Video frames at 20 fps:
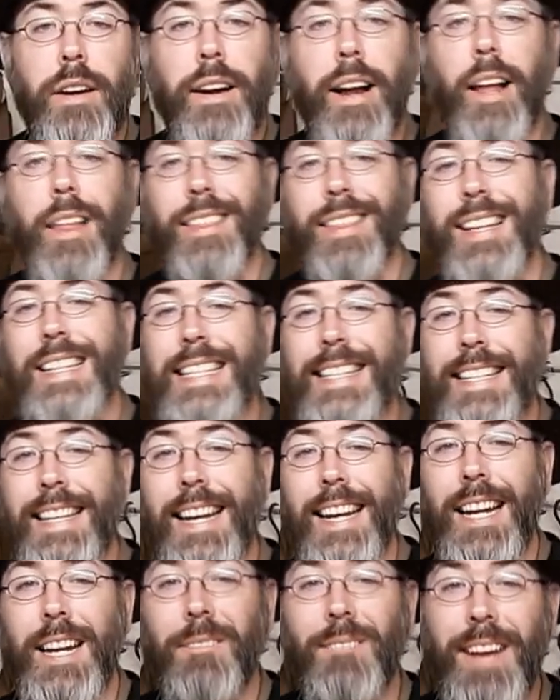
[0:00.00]
Now this
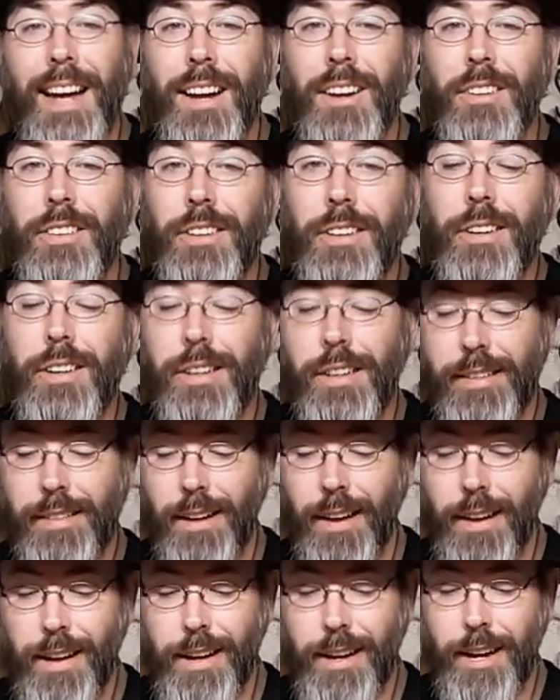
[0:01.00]
came out during a
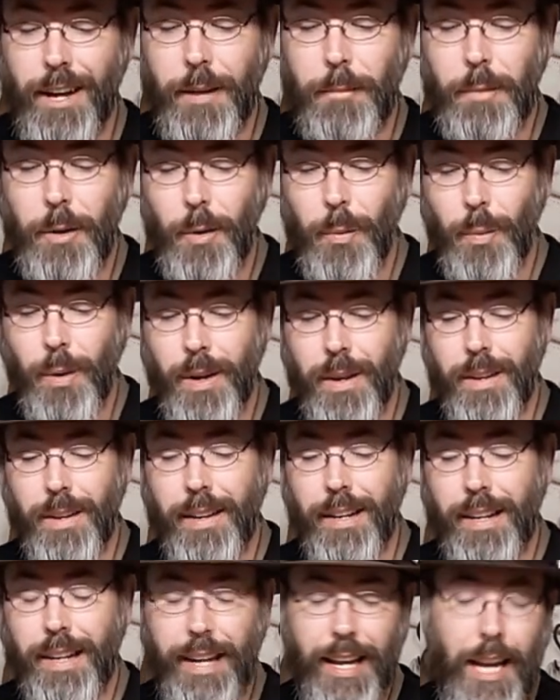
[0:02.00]
time
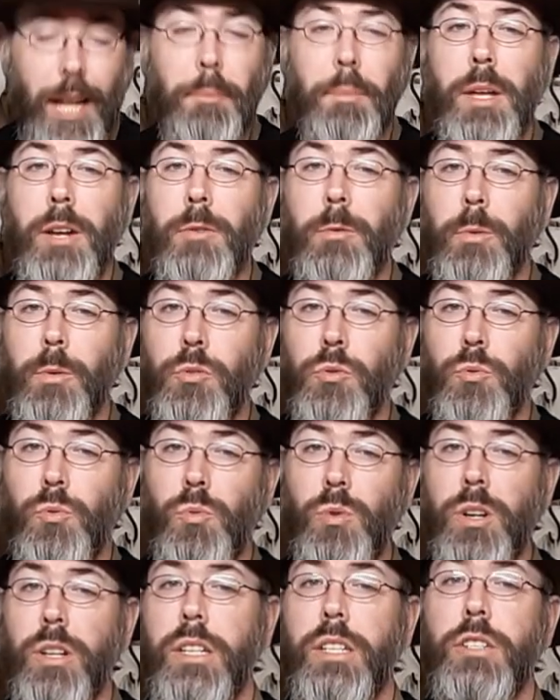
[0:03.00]
when camping was
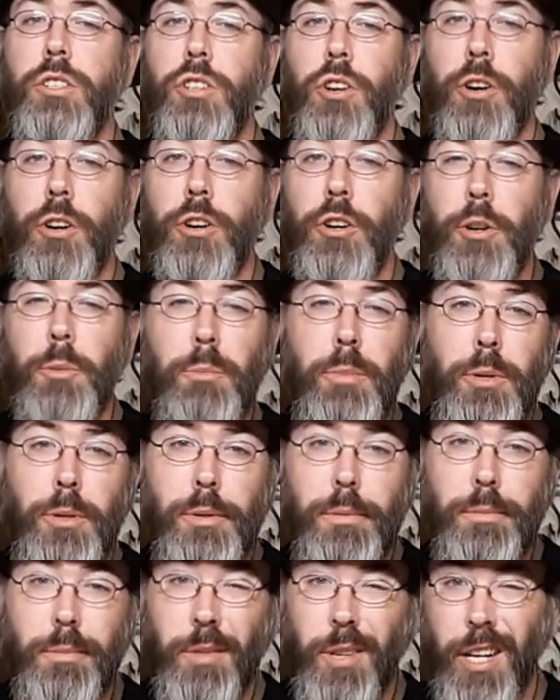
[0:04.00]
really starting to
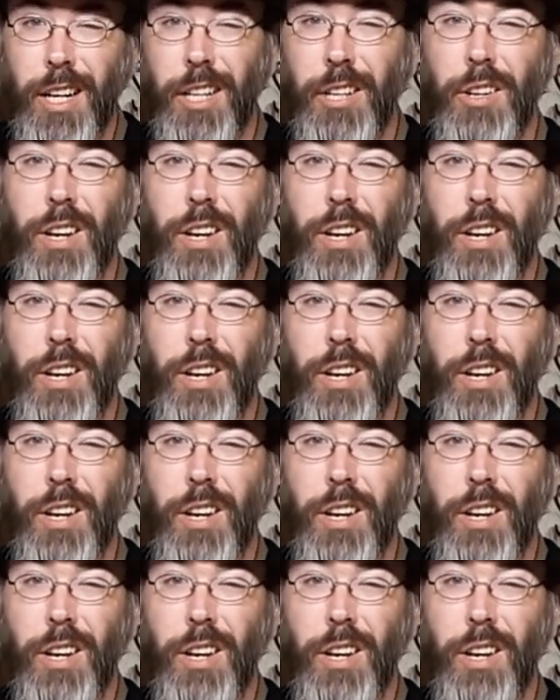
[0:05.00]
boom, right?